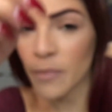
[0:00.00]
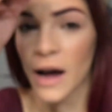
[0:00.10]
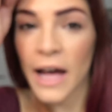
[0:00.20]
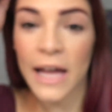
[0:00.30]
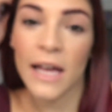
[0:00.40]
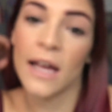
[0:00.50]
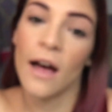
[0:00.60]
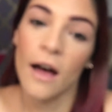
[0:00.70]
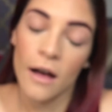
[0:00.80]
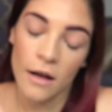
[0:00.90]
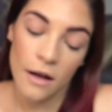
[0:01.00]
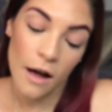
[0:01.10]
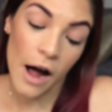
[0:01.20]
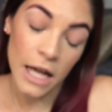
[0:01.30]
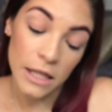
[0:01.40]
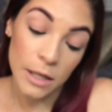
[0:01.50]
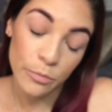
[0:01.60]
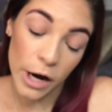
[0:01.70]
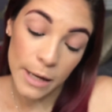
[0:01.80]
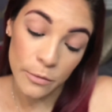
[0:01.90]
my
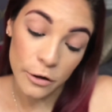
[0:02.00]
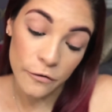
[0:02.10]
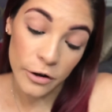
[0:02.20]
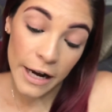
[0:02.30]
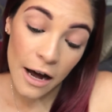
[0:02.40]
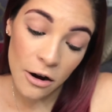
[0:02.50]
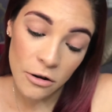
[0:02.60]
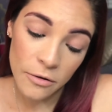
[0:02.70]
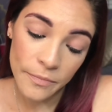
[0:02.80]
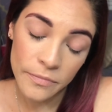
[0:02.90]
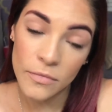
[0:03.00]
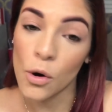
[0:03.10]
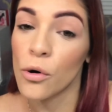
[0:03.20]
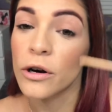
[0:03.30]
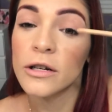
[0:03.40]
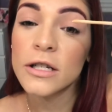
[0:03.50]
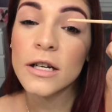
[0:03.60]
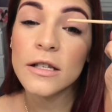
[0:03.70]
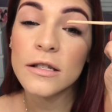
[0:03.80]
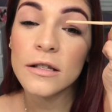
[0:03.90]
eyelid primer for now, or
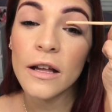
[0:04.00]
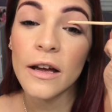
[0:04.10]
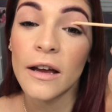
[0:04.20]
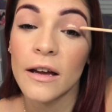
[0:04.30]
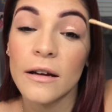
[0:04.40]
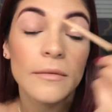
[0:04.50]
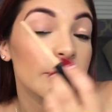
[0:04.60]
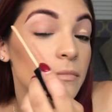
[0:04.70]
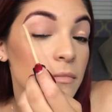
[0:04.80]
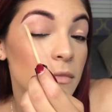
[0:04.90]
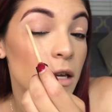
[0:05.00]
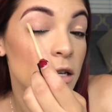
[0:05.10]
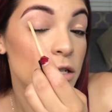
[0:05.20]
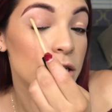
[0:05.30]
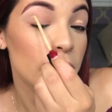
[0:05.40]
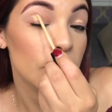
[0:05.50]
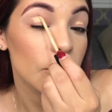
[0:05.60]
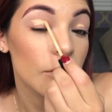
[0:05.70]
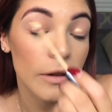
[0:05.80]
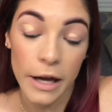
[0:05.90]
just like in
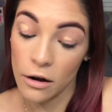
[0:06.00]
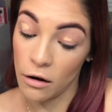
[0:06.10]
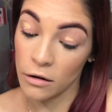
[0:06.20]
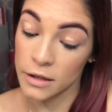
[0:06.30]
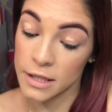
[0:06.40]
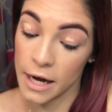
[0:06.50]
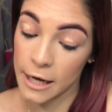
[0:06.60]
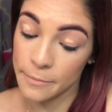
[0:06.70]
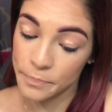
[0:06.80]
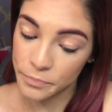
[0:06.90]
general, like all the time.